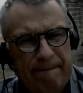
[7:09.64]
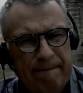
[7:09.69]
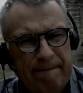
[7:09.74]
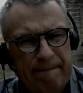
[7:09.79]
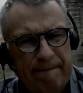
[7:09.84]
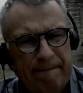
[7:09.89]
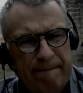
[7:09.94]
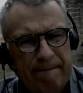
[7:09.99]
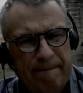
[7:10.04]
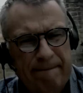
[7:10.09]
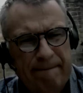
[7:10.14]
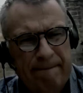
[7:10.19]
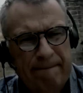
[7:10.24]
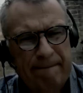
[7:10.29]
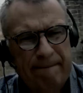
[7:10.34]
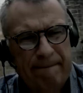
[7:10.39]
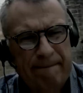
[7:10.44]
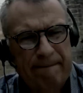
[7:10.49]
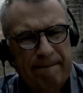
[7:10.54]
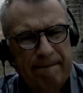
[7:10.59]

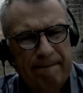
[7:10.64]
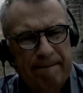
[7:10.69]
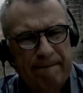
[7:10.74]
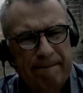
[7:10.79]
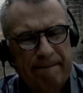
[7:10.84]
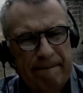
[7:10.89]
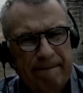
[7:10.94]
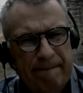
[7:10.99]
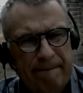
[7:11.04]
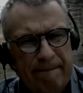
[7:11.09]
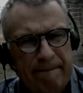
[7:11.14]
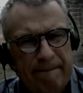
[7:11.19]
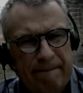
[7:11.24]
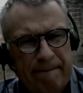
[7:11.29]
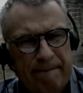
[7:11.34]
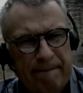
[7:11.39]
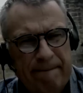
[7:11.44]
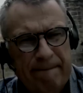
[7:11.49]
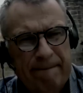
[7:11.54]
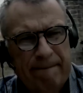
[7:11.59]

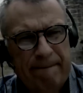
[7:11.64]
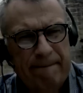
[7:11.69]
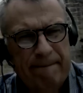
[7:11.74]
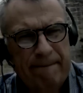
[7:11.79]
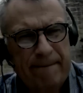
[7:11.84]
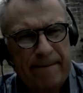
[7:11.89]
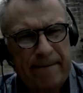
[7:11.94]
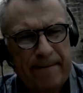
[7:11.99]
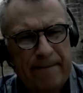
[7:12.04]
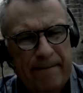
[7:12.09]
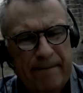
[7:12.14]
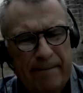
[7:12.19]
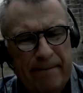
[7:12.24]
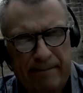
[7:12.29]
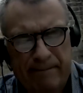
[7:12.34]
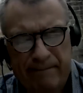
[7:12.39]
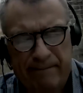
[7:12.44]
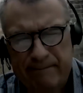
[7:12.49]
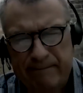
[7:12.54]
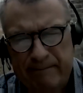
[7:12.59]

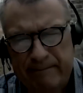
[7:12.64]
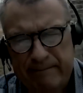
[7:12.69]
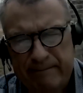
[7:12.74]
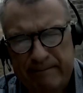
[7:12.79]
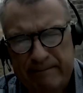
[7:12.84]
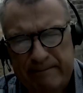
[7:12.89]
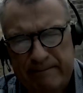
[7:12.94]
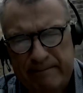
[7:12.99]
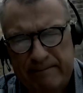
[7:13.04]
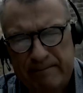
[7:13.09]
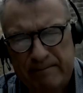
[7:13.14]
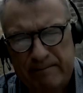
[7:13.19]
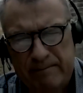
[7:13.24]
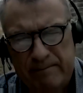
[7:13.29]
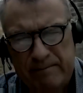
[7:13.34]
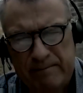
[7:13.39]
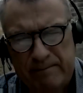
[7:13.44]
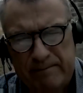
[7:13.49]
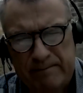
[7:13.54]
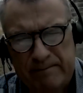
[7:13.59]

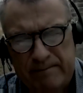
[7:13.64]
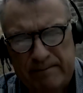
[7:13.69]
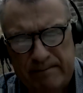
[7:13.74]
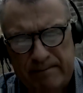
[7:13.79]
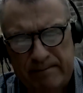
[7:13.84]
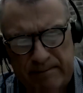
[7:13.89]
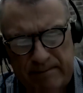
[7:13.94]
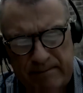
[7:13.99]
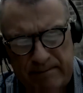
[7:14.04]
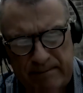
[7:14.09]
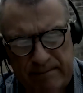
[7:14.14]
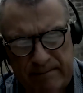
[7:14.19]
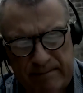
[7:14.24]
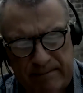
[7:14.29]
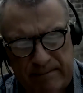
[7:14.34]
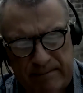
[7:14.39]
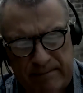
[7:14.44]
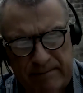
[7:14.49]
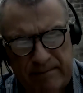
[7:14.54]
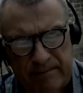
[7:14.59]

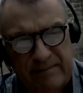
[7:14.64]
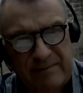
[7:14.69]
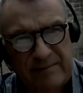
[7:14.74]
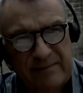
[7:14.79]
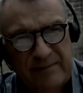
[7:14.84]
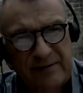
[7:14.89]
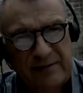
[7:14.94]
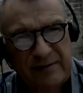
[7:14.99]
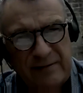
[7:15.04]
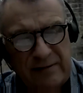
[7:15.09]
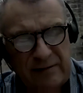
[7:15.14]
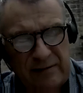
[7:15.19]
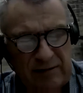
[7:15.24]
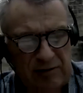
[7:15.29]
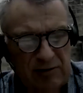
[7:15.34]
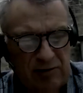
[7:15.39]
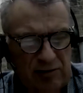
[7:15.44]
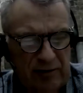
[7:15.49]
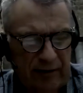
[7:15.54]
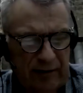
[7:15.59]

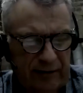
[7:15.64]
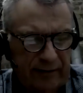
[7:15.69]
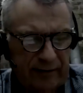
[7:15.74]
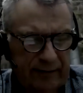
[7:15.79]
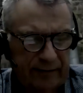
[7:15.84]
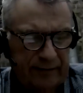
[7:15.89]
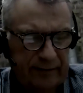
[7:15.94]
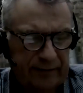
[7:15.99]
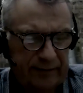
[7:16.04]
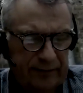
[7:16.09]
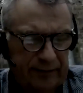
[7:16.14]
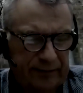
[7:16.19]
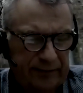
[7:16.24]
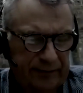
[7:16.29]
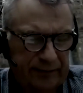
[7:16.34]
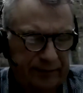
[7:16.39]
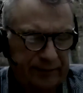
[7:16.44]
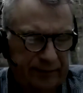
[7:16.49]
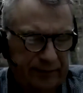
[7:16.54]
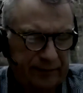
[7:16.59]

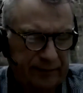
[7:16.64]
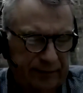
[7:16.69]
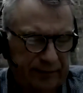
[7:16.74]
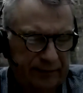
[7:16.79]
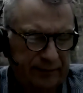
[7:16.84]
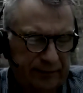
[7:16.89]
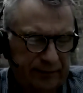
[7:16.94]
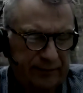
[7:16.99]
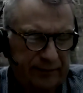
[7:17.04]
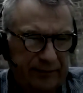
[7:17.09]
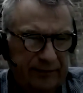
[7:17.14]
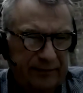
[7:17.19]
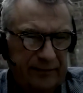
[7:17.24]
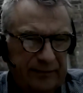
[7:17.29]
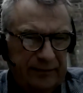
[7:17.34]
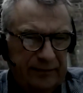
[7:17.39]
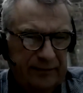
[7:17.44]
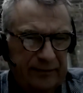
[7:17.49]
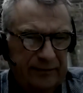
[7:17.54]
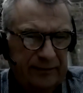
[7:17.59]
No words are spoken by the person on screen.